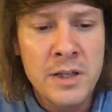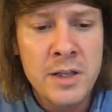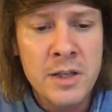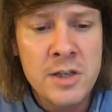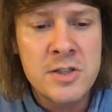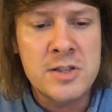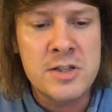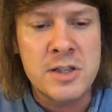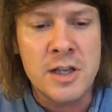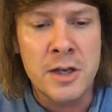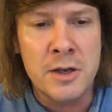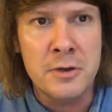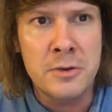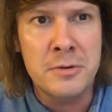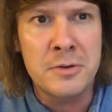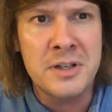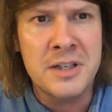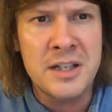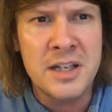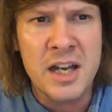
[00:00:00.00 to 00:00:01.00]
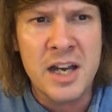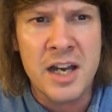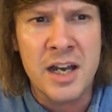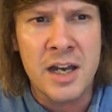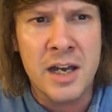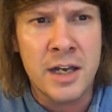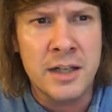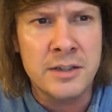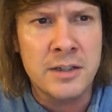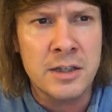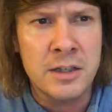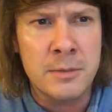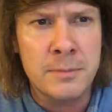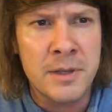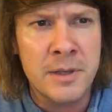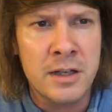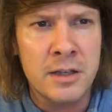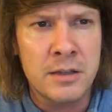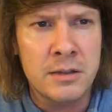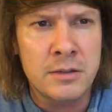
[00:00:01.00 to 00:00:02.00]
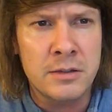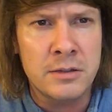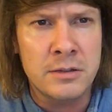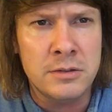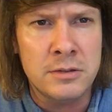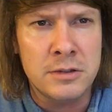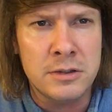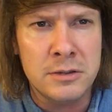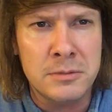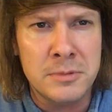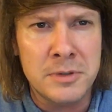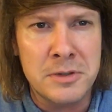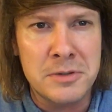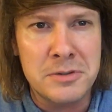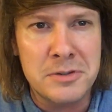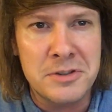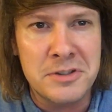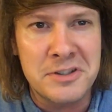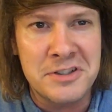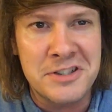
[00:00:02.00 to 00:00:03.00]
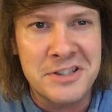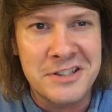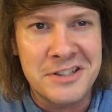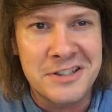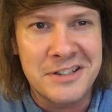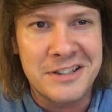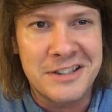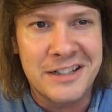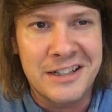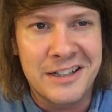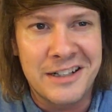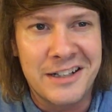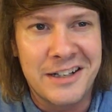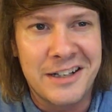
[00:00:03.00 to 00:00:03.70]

So yeah, I don't know about Tunisia yet.